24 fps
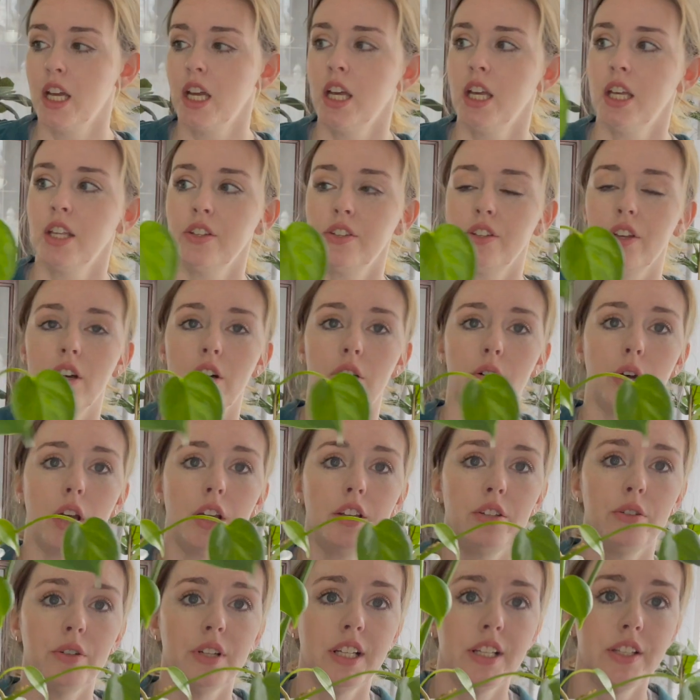So
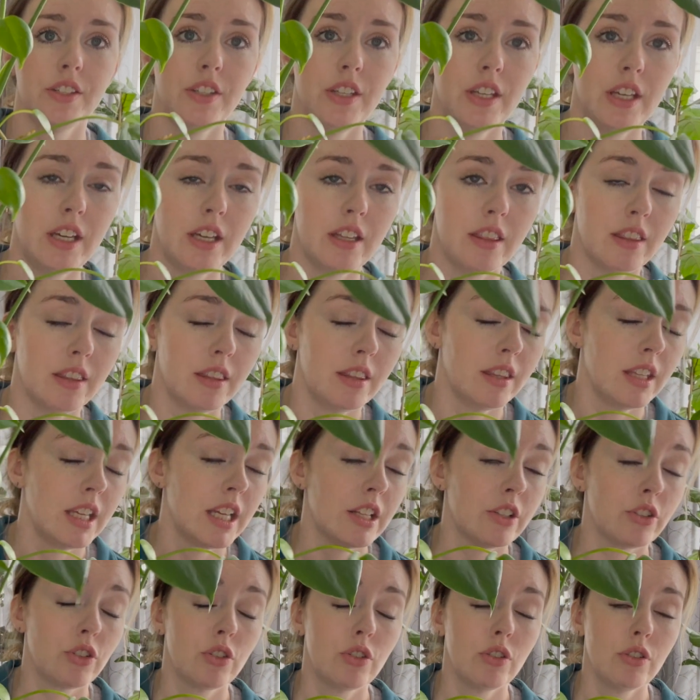you can see
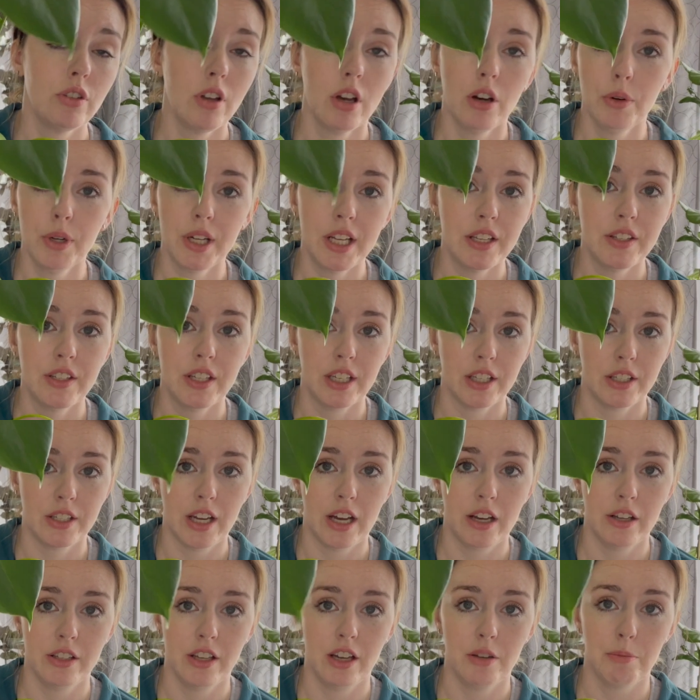it's so easy to
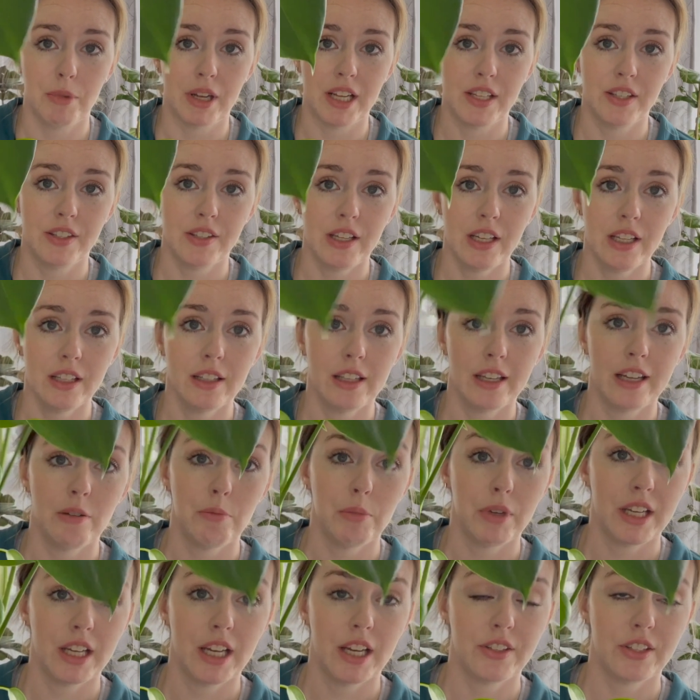tell on my seedling
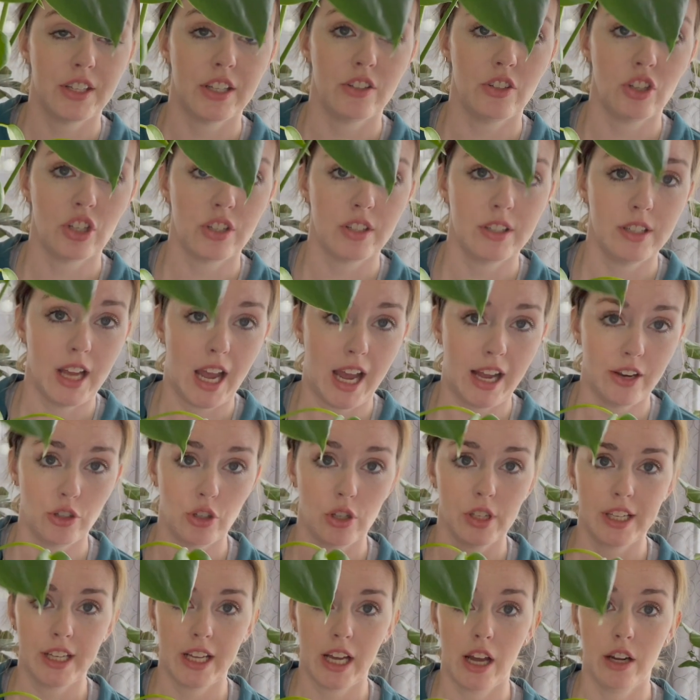because it just
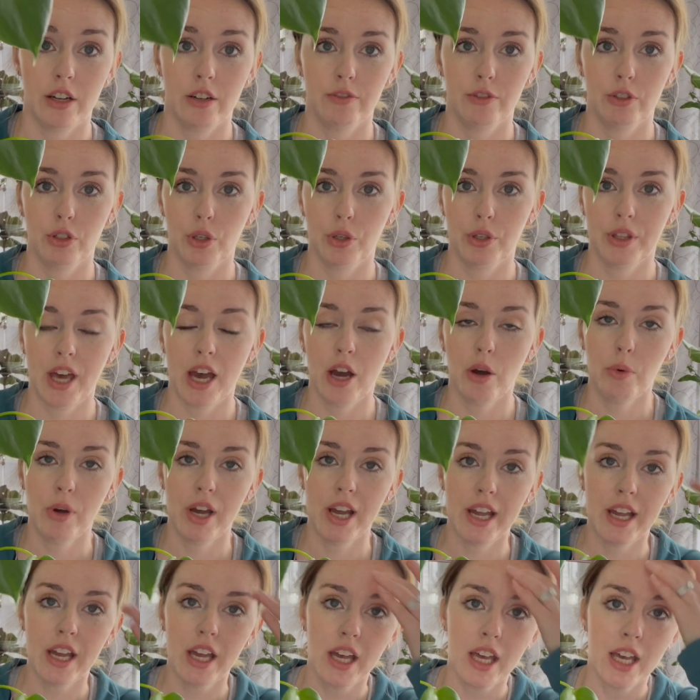naturally kind of grew that
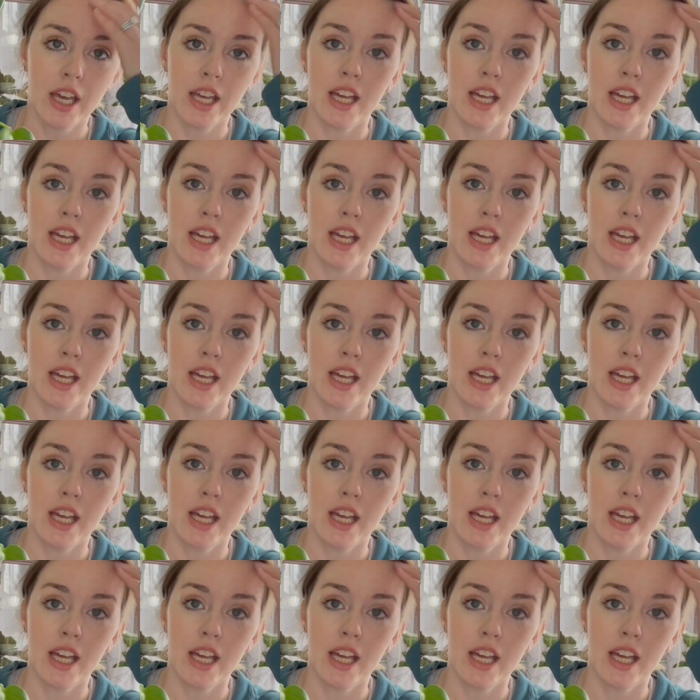way.